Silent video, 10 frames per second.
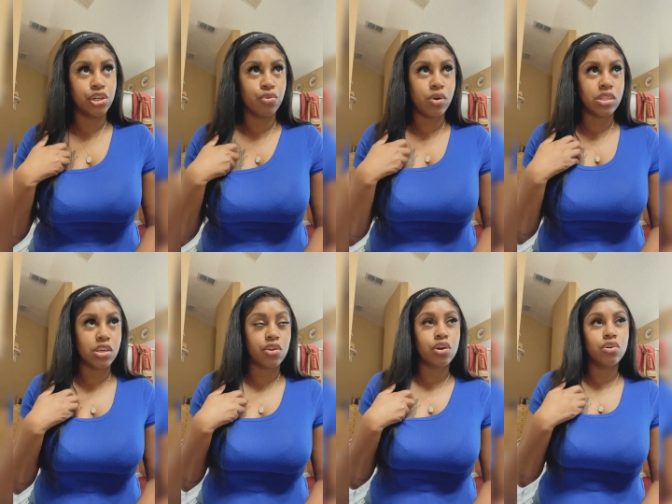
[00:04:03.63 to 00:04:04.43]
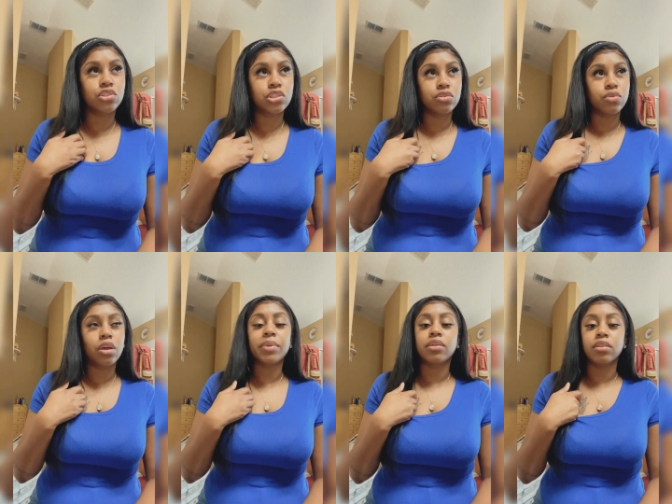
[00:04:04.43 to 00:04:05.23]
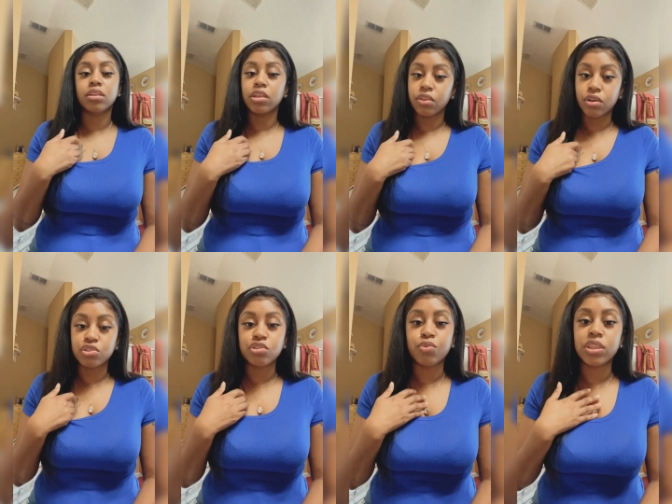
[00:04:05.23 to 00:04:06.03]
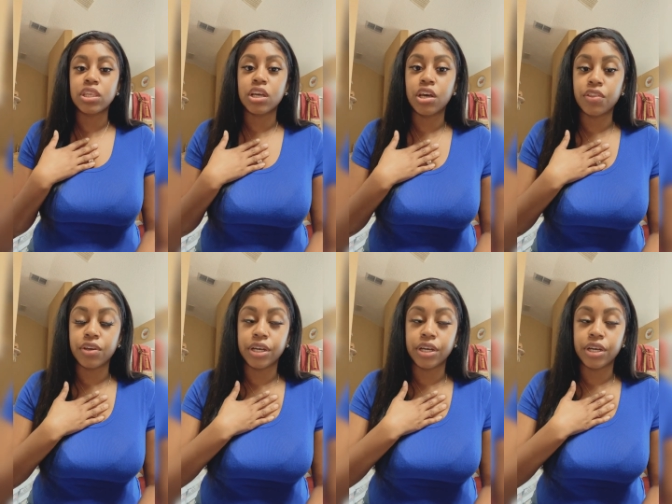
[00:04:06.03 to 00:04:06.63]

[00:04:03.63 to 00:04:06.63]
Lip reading: what the other culture, what the other,